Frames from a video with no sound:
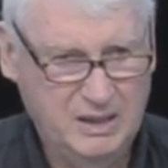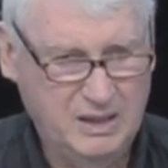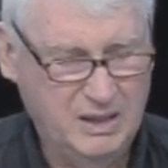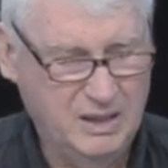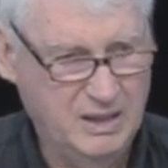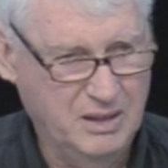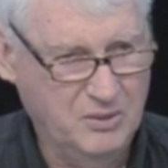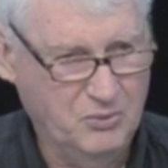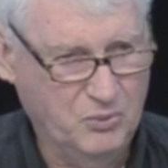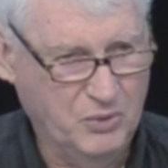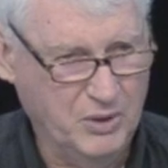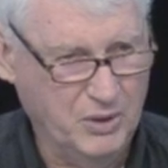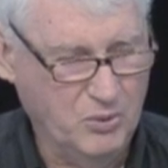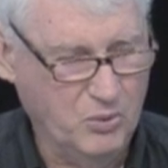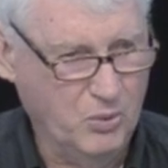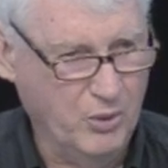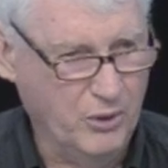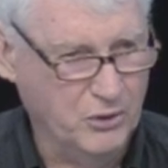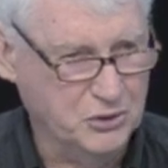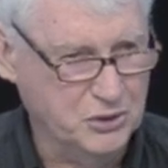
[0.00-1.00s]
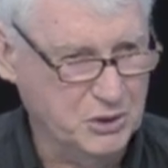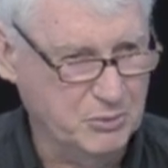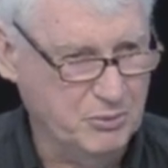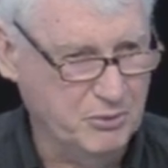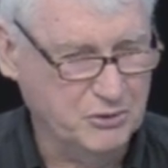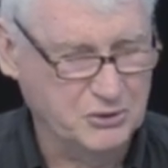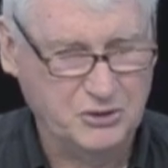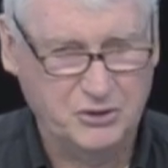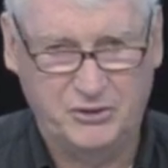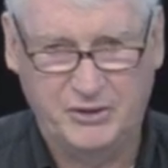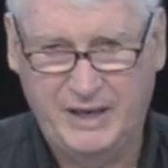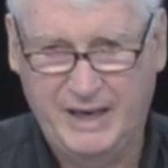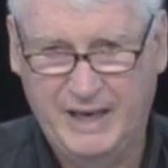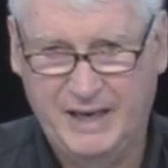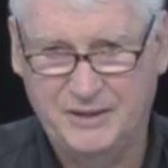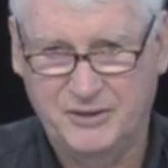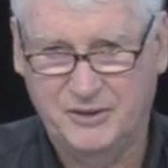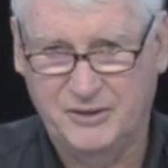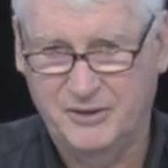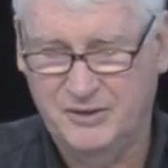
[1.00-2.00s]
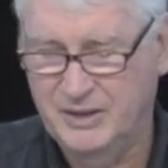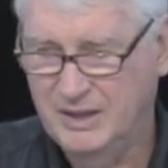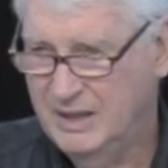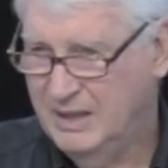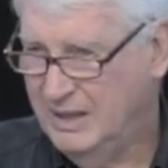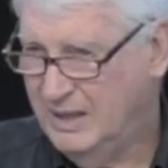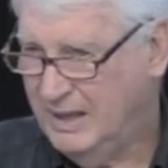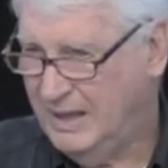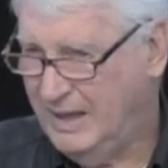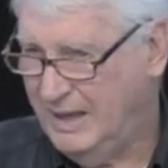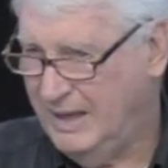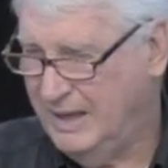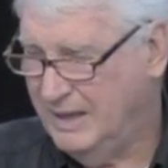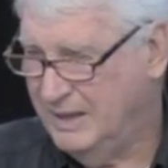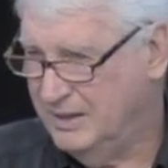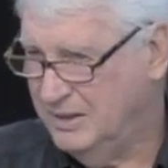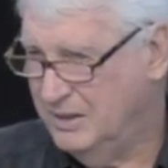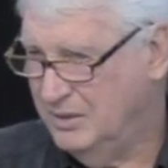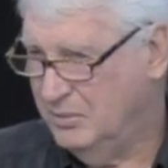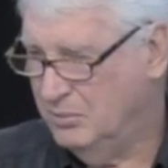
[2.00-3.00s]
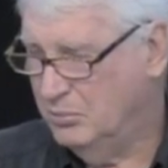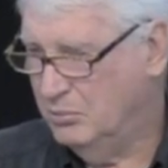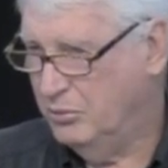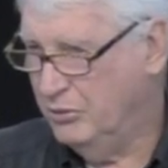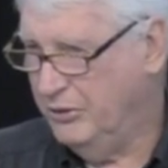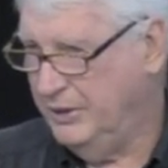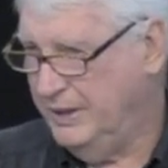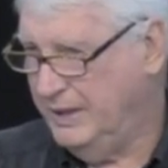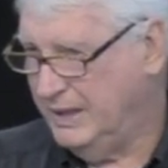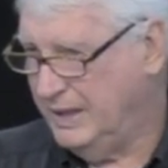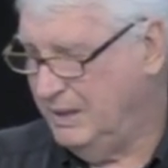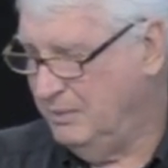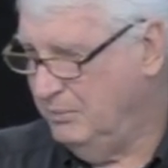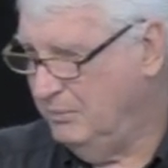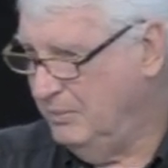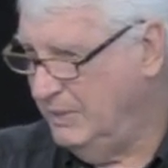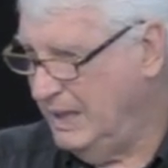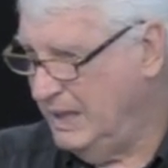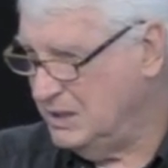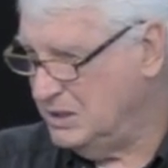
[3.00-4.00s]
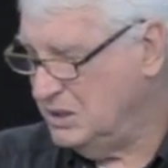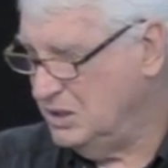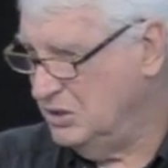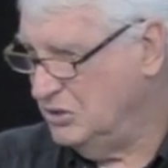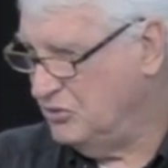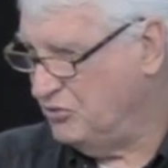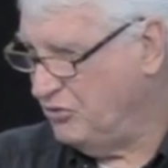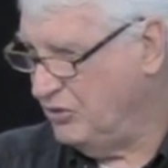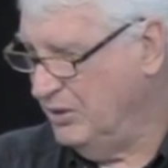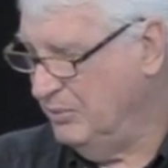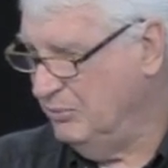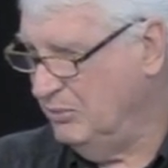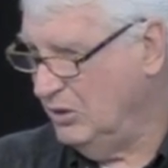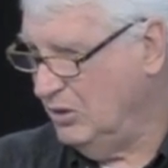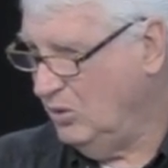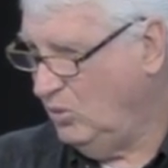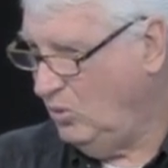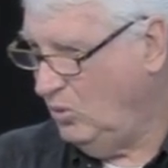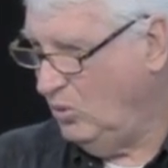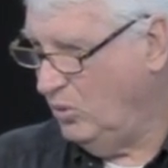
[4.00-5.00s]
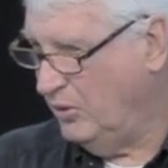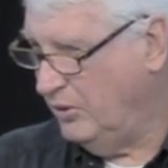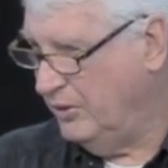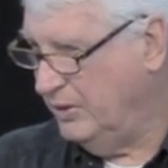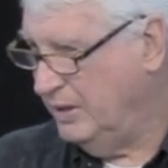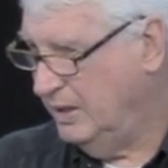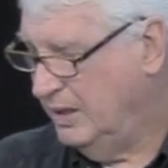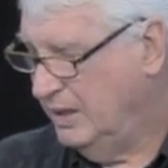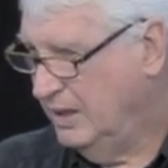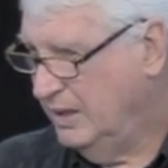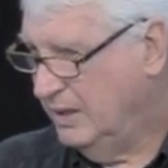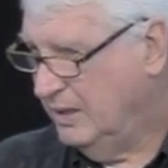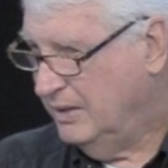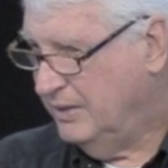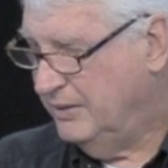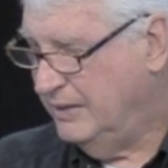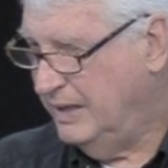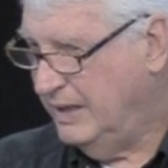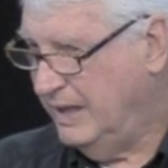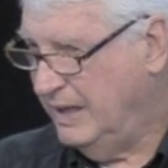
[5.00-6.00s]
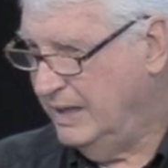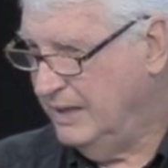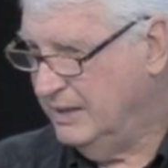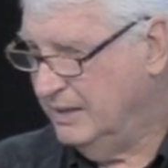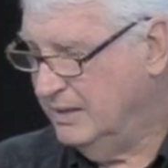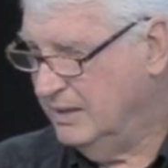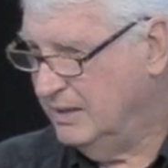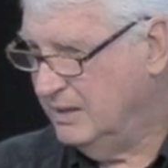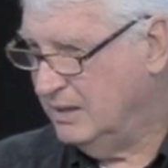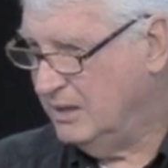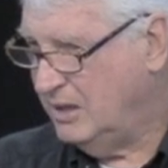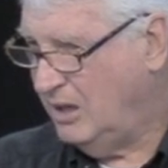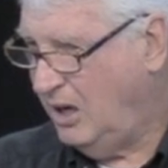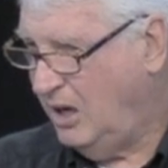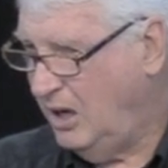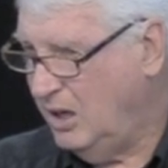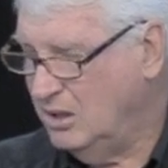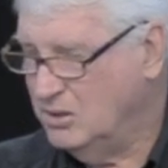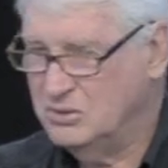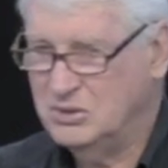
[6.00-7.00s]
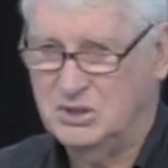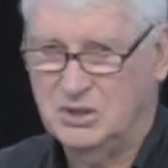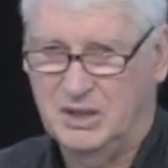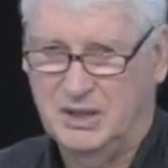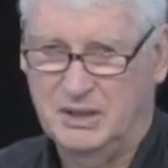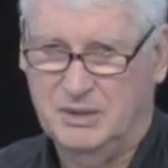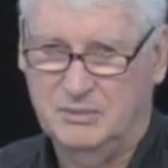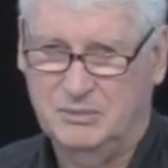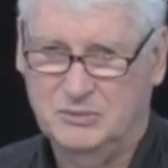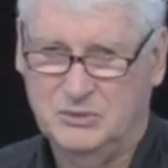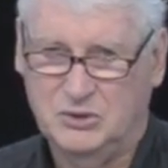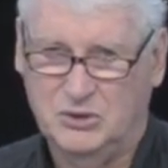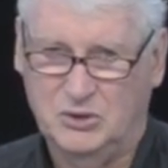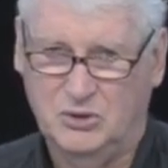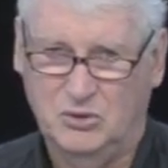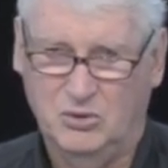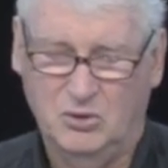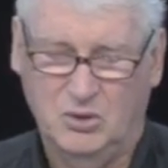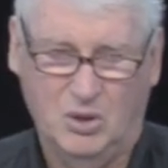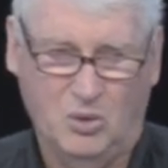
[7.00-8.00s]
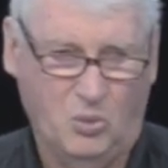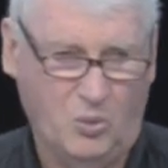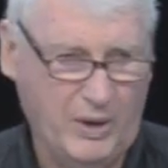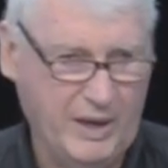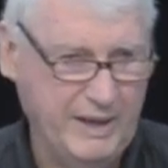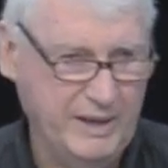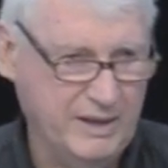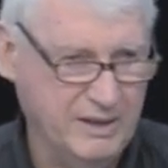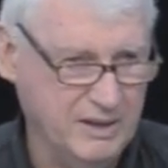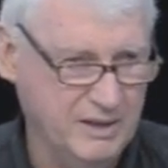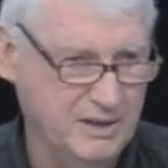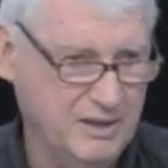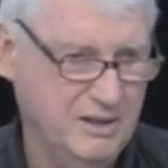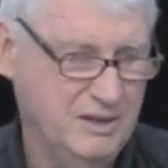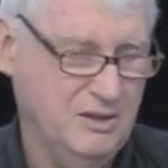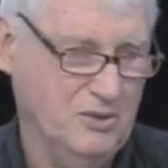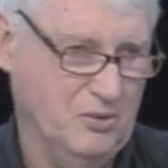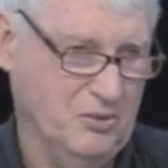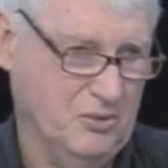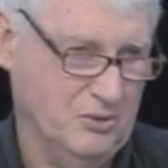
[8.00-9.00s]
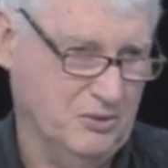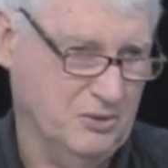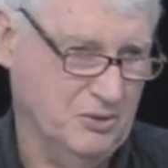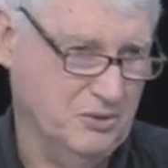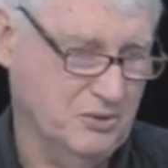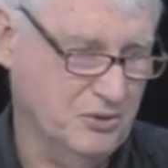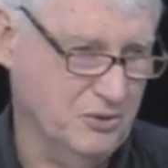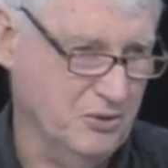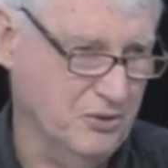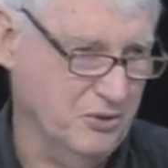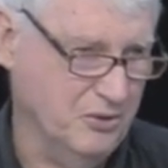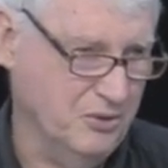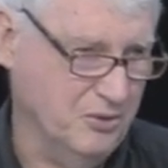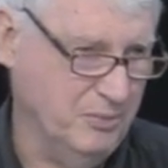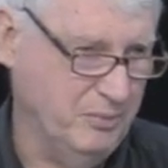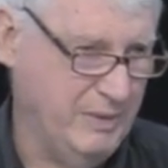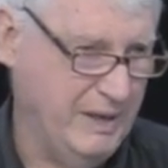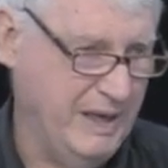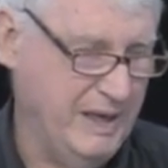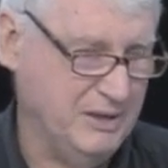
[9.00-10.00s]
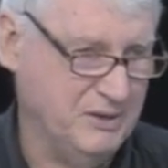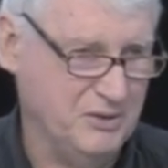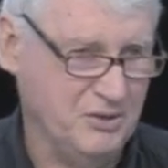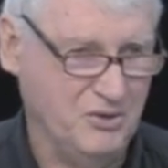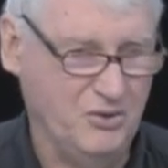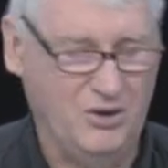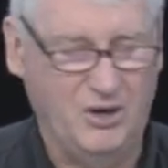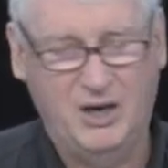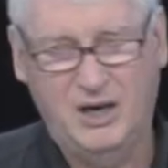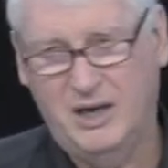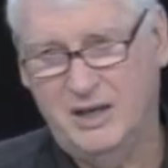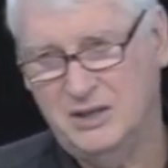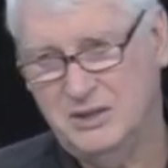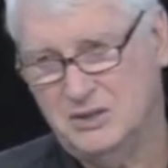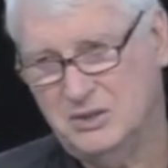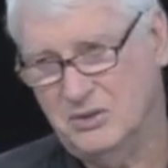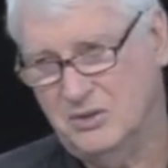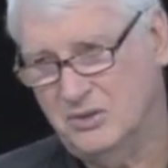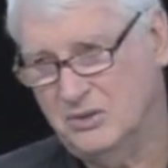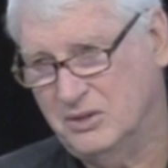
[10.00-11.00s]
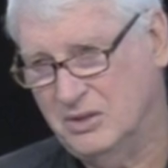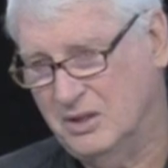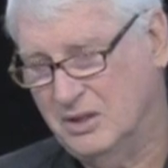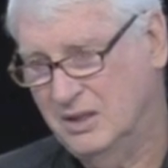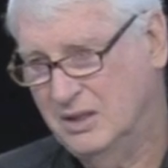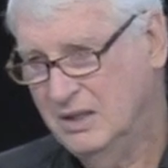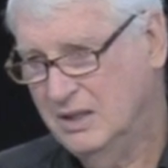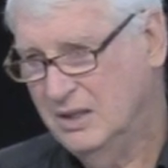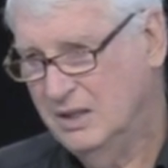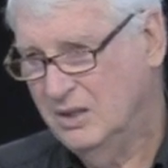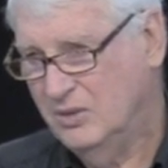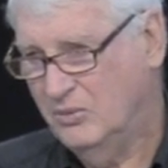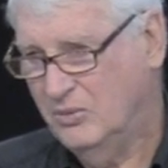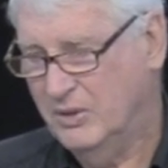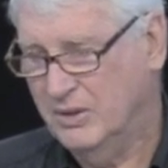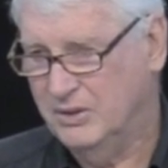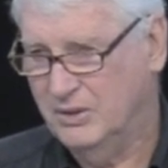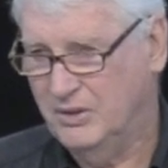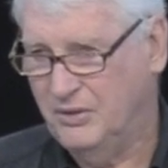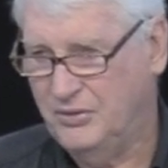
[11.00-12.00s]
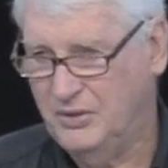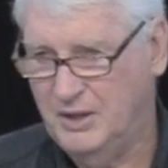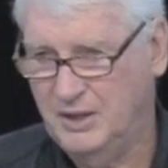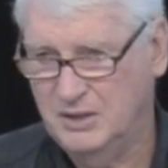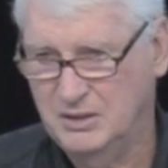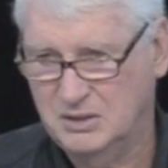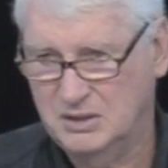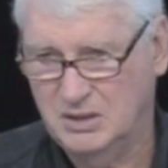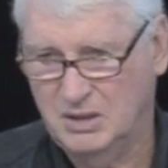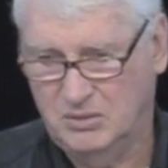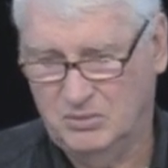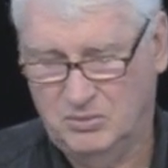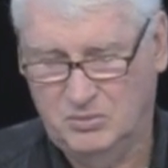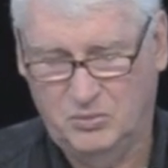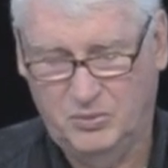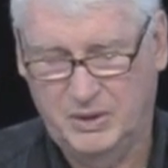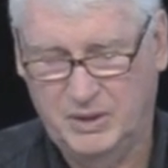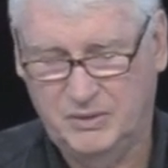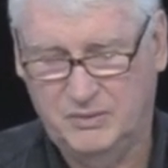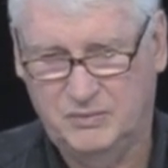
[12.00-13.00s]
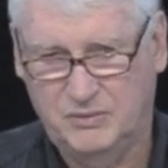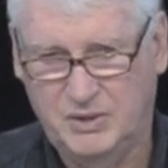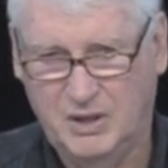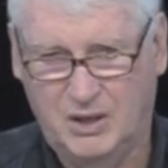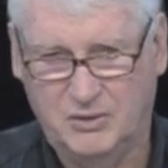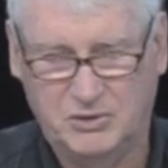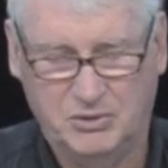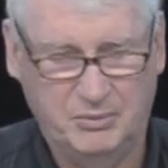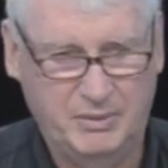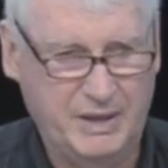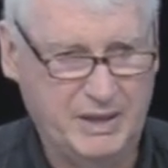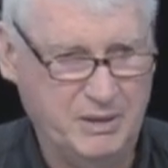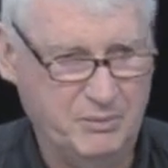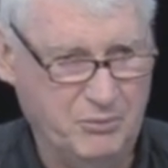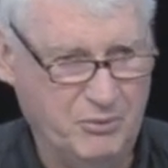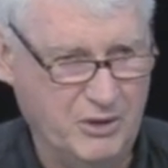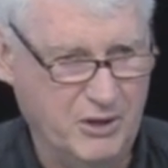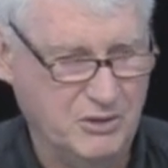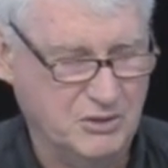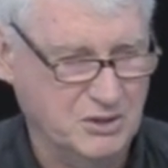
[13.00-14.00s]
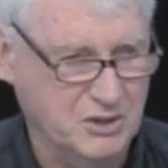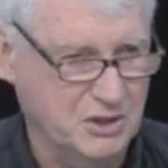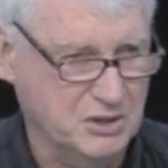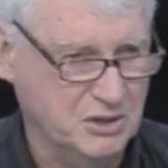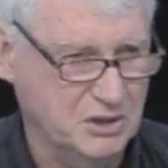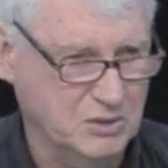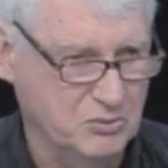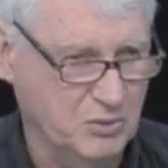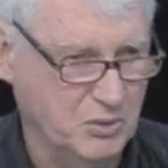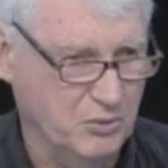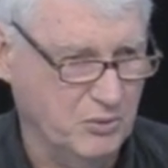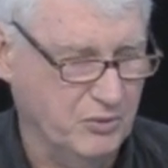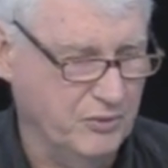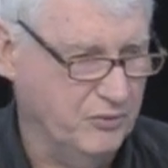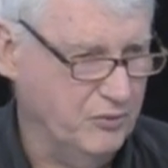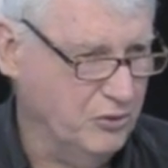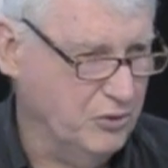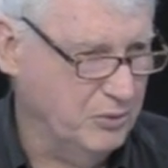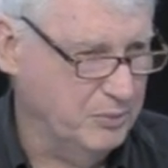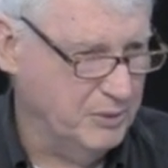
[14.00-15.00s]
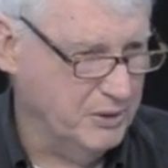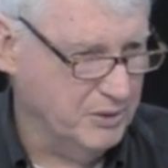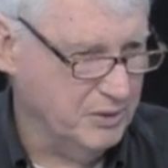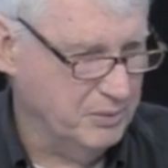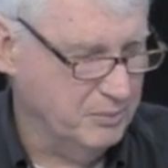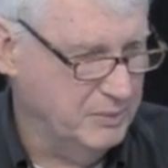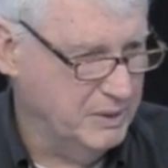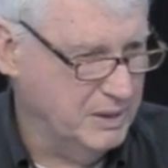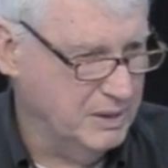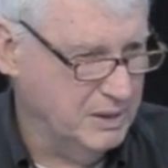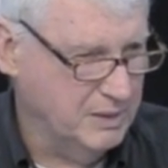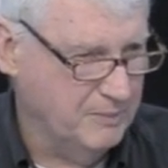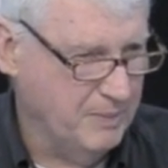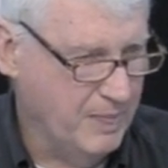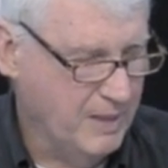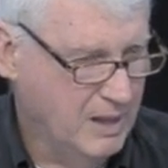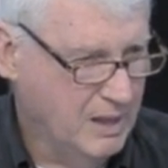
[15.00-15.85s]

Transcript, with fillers: uh, where worshipers are gathered and bring a message from the Lord that calls them to awaken or to turn back to Christ or to what are the things that we talked about in prior sessions? We'll review them here in a minute.